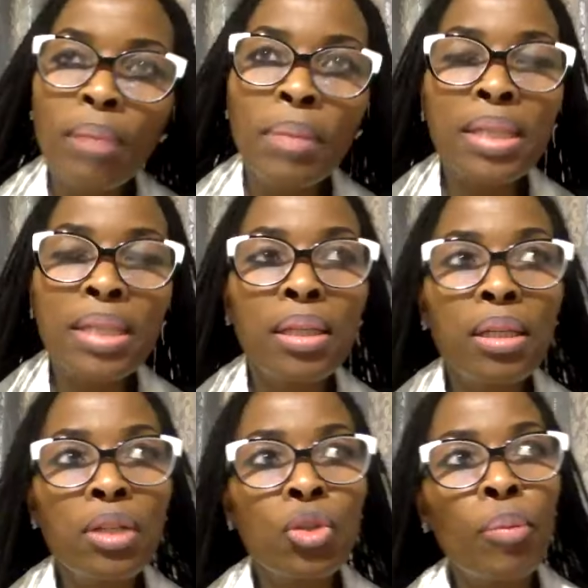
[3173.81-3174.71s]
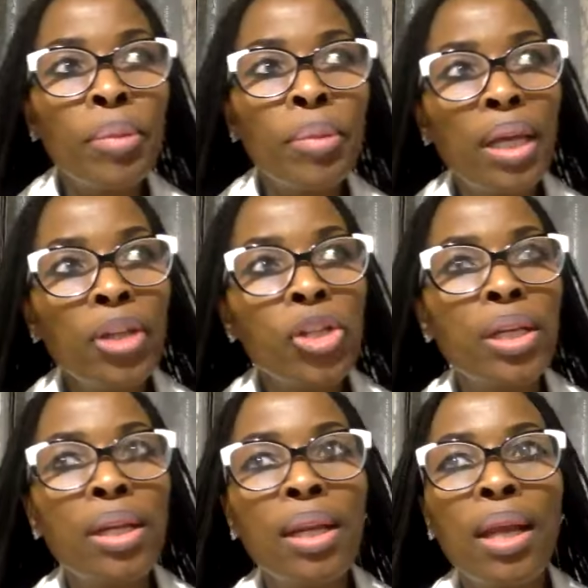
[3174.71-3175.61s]
my skin is
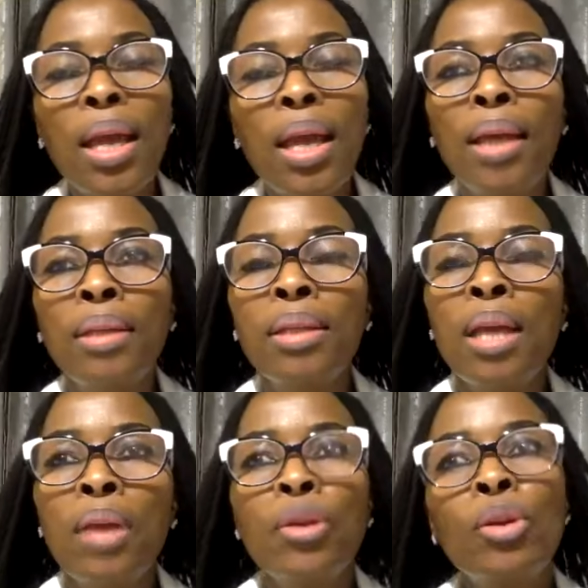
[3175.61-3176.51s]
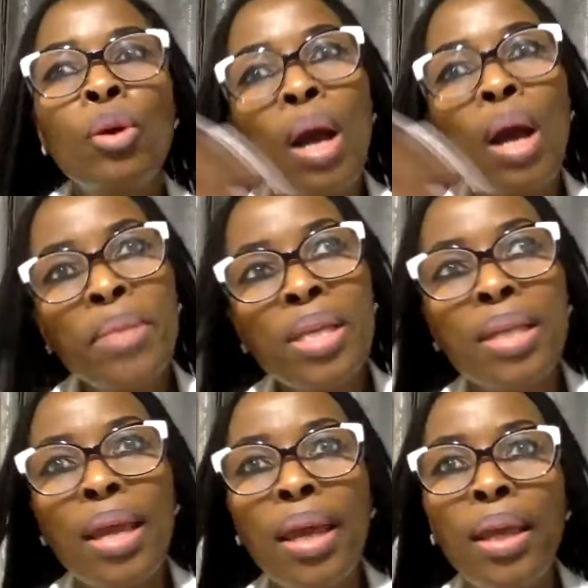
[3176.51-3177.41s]
combination and, you know, I'm
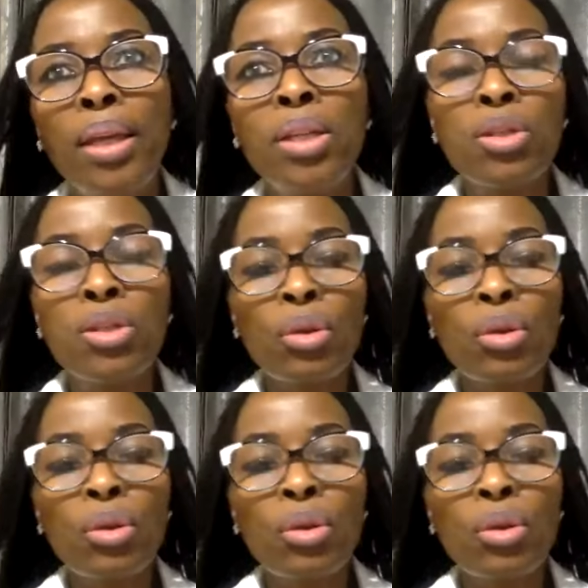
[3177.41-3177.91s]
this age.